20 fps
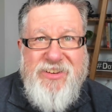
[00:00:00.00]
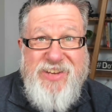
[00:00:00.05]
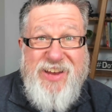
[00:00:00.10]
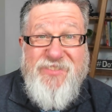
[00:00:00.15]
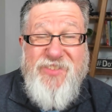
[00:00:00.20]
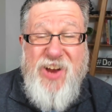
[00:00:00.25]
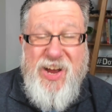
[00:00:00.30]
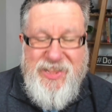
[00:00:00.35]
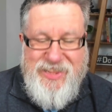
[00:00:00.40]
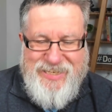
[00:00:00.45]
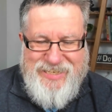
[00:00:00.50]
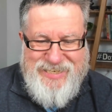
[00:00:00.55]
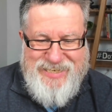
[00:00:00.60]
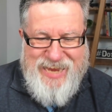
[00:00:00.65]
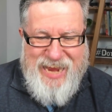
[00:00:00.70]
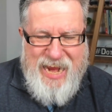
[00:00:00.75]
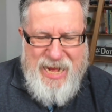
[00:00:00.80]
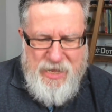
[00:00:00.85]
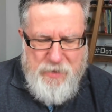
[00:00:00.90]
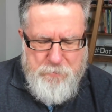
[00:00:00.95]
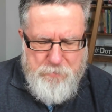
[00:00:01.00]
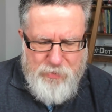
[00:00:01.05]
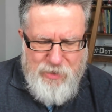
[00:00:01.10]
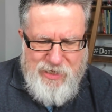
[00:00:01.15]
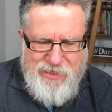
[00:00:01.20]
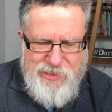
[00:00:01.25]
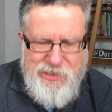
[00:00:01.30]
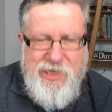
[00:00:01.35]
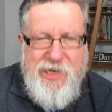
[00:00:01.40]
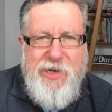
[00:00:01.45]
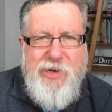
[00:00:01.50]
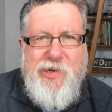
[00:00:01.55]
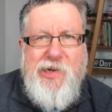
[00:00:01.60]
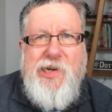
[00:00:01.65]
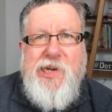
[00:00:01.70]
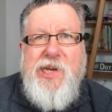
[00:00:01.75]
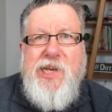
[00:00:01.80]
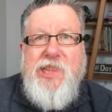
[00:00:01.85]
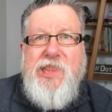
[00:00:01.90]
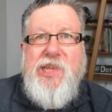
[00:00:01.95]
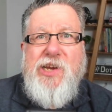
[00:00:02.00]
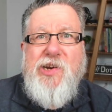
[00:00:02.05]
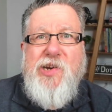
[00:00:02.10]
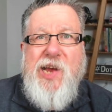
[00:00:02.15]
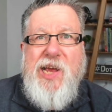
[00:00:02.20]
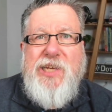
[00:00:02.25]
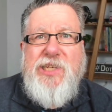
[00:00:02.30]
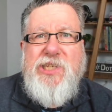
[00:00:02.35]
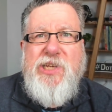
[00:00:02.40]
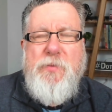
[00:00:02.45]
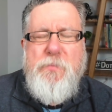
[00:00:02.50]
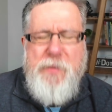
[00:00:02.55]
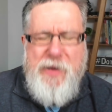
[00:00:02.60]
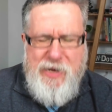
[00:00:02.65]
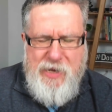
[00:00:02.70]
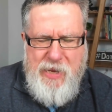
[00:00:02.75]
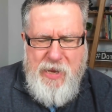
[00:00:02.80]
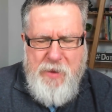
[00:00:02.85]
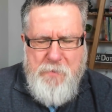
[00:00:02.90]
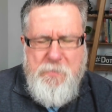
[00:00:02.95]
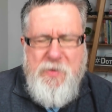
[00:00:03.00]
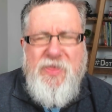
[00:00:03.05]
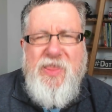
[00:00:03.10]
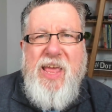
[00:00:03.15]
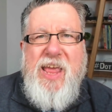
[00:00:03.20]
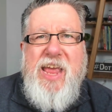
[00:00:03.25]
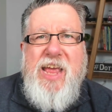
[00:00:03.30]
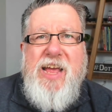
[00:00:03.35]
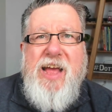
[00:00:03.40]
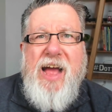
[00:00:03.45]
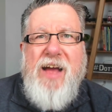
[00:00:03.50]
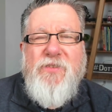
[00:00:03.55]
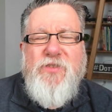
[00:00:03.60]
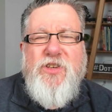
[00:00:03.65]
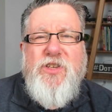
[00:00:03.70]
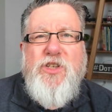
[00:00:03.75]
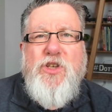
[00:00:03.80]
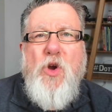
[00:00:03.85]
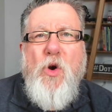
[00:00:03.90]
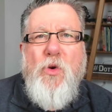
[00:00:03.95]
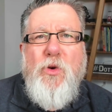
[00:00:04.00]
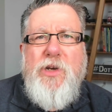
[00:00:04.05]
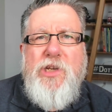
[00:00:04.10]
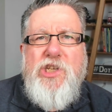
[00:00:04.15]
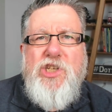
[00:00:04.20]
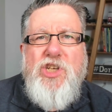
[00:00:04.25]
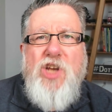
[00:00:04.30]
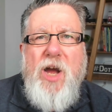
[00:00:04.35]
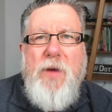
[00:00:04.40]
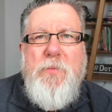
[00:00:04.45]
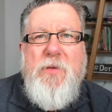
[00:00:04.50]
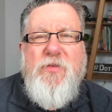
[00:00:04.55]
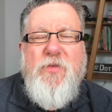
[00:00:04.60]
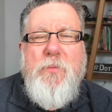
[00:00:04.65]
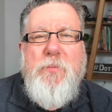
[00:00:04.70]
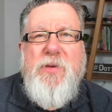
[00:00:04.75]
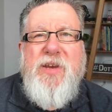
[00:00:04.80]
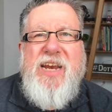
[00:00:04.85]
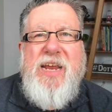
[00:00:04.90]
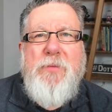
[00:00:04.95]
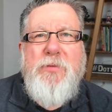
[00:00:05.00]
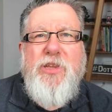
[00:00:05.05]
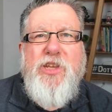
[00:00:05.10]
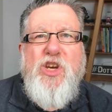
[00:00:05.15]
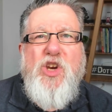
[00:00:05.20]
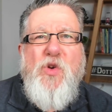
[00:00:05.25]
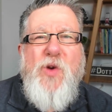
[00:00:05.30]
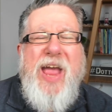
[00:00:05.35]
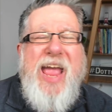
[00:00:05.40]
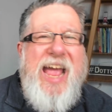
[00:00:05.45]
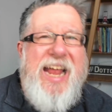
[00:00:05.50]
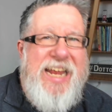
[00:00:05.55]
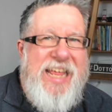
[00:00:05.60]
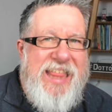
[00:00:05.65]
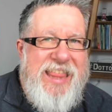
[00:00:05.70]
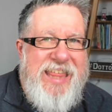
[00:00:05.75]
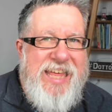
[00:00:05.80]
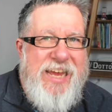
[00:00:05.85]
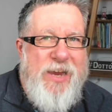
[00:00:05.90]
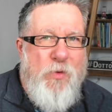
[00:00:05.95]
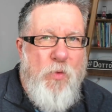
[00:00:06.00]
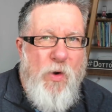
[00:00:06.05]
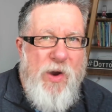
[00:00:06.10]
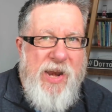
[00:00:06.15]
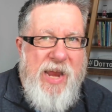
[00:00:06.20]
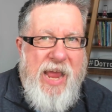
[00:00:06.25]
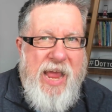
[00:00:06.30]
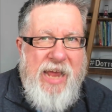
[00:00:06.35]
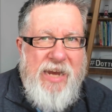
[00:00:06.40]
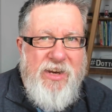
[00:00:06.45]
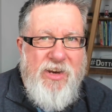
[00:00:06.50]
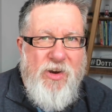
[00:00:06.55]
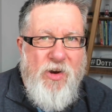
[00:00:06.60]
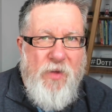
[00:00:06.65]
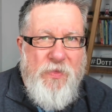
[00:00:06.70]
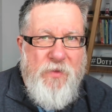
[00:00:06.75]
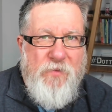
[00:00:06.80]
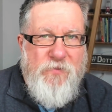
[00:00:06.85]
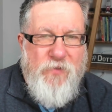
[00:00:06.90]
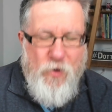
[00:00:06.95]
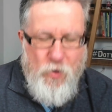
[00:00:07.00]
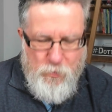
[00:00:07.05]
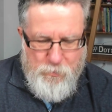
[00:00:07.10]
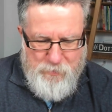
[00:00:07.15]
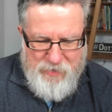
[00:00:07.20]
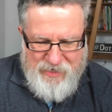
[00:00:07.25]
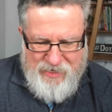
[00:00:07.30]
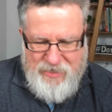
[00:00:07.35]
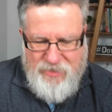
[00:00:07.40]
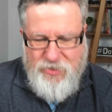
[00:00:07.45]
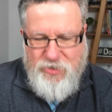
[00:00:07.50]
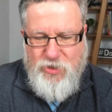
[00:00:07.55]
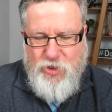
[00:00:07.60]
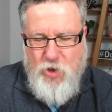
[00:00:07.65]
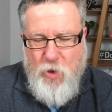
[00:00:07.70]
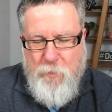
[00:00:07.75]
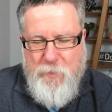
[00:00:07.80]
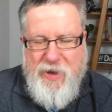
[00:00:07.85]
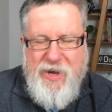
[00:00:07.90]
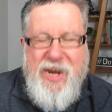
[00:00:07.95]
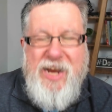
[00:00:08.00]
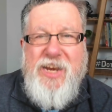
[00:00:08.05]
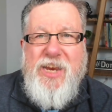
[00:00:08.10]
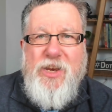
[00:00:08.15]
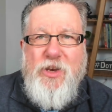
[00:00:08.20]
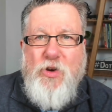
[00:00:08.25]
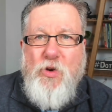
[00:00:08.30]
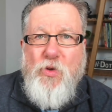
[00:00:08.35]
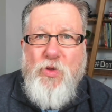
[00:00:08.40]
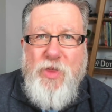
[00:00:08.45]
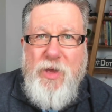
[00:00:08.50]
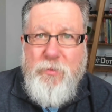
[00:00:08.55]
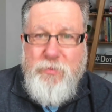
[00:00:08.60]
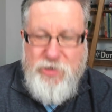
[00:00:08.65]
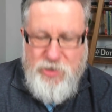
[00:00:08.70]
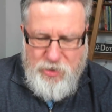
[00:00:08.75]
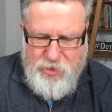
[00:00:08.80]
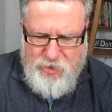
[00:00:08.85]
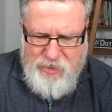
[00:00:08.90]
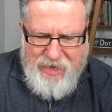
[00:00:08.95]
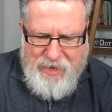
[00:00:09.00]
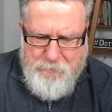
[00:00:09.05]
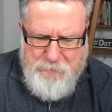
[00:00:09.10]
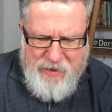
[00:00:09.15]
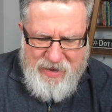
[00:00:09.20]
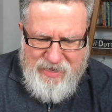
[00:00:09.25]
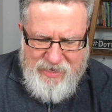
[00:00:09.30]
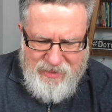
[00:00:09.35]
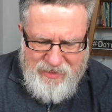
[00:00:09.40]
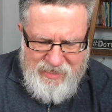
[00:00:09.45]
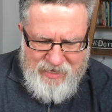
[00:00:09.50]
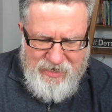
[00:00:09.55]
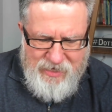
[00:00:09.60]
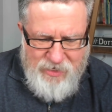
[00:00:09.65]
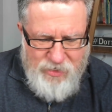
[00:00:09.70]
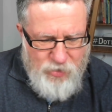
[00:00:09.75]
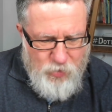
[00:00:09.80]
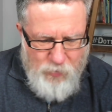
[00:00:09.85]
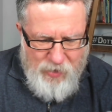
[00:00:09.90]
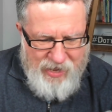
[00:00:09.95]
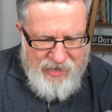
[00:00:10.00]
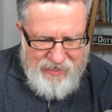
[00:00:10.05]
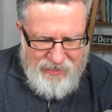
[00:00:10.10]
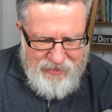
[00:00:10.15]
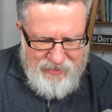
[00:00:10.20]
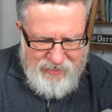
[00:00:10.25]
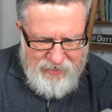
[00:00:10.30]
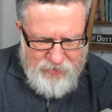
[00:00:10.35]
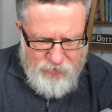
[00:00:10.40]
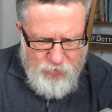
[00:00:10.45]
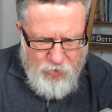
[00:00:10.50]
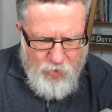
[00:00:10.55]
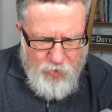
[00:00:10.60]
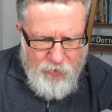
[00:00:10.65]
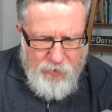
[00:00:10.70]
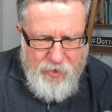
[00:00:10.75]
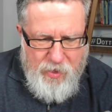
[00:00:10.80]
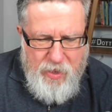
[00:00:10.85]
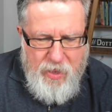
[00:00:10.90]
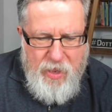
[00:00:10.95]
I've got this 8 plus here. They're nice and big, but they have totally stopped me from being able to do anything one handed on the phone because they're so big. I need two thumbs to type anything and do anything at all.